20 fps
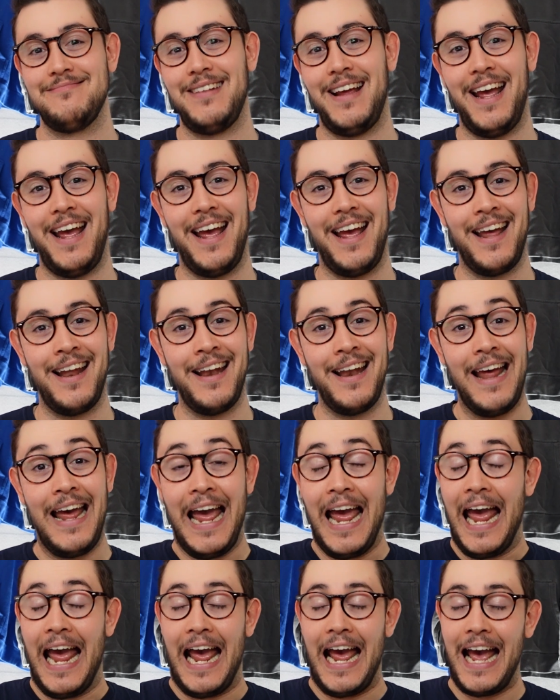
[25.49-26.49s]
And
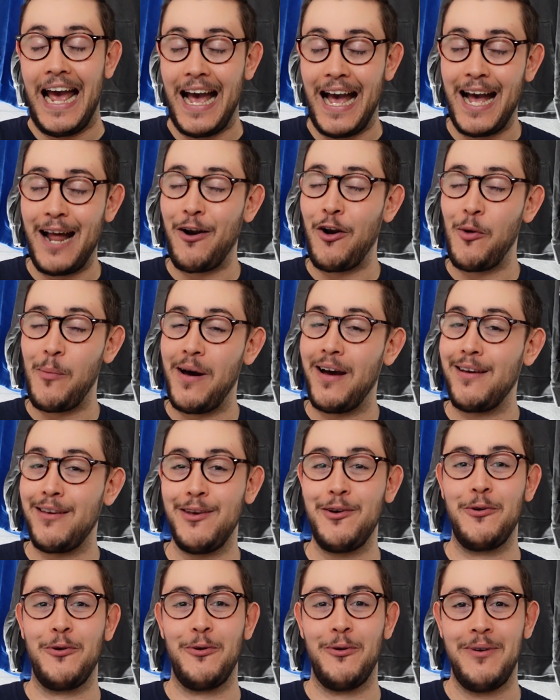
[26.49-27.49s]
I don't know about
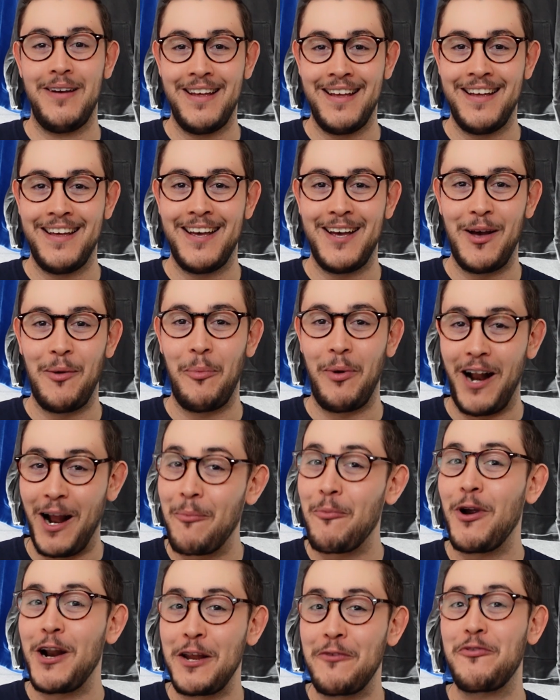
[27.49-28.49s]
you, but
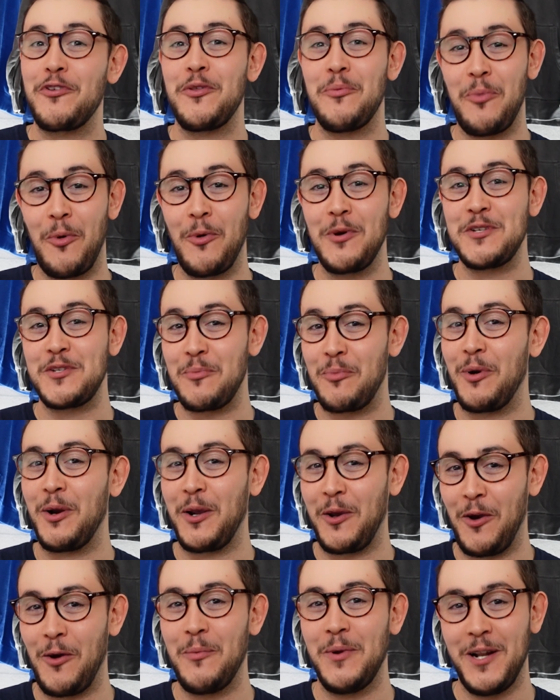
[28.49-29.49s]
I'm ready for the boys to
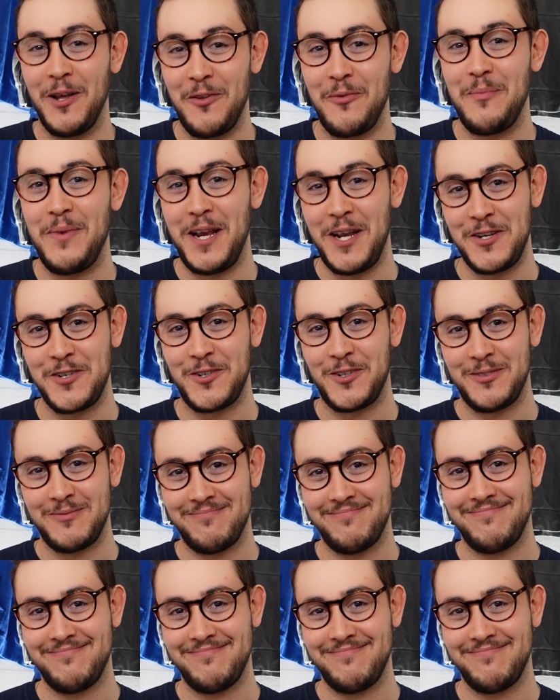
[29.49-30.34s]
bring home another major.